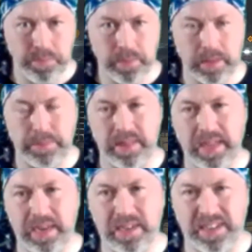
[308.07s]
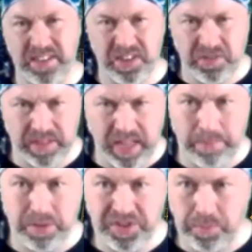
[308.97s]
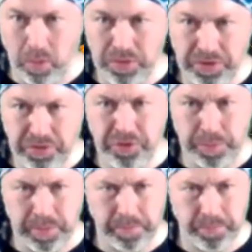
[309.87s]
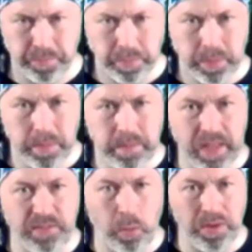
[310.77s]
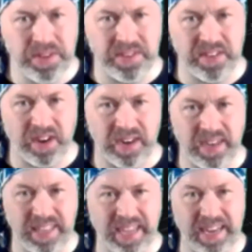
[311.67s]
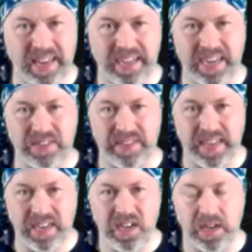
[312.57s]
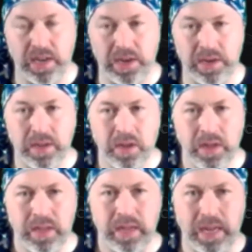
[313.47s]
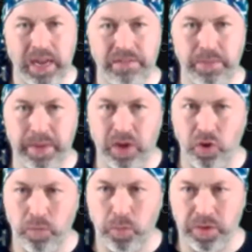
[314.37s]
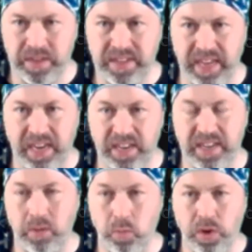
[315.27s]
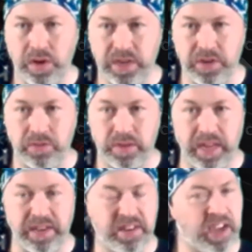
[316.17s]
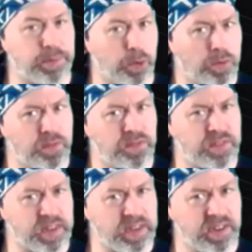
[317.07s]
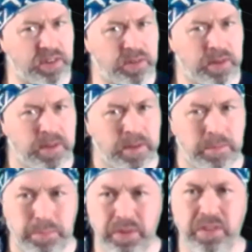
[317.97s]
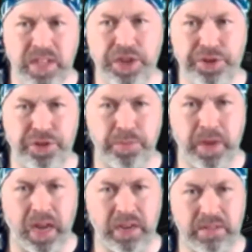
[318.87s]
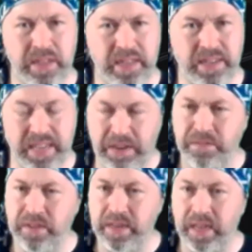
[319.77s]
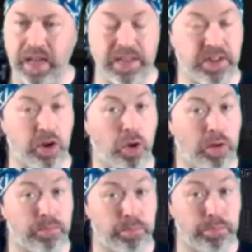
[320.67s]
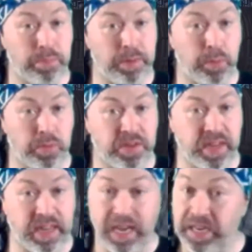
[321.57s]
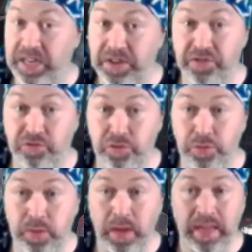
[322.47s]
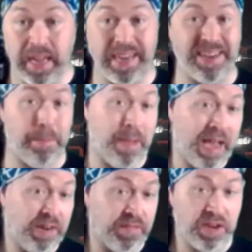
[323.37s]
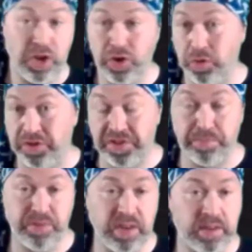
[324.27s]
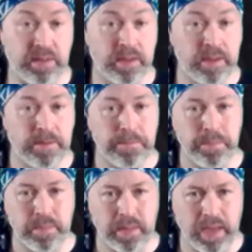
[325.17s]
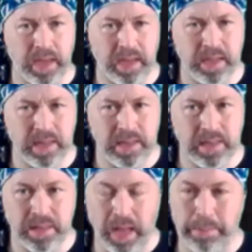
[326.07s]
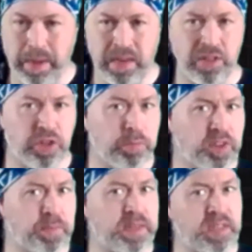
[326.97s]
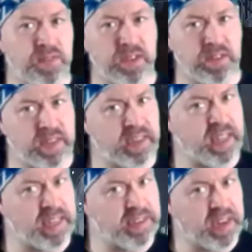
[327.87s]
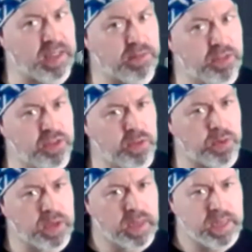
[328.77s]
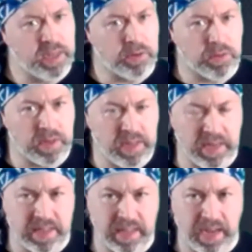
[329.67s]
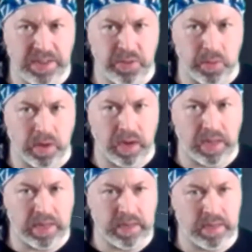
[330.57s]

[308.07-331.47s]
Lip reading: But then, considering that I'm a small YouTuber, if I was to start actually getting that kind of attention, then I'd have to make a lot more concessions at work, you know, getting time off and things, you know. Building a YouTube channel is definitely, as a lot of people will say, and it is true, it's a marathon, not a sprint. And I imagine there must be difficulties at his level too. You know, you get to guys who are like,